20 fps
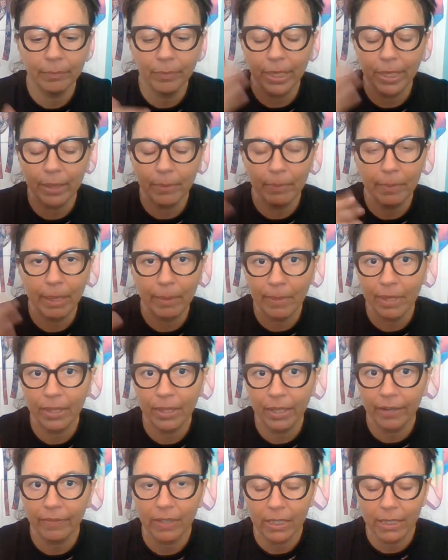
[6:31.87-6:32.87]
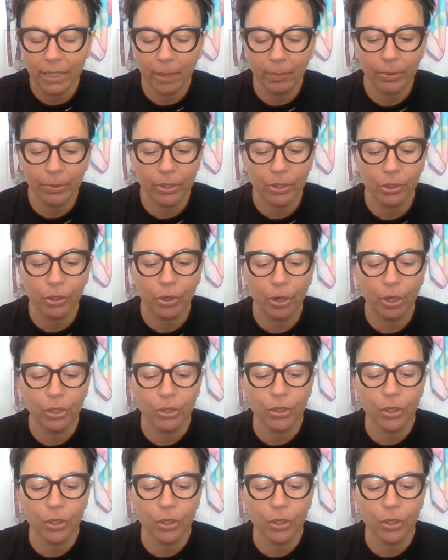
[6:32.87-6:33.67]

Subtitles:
it made me think of the Temperance card.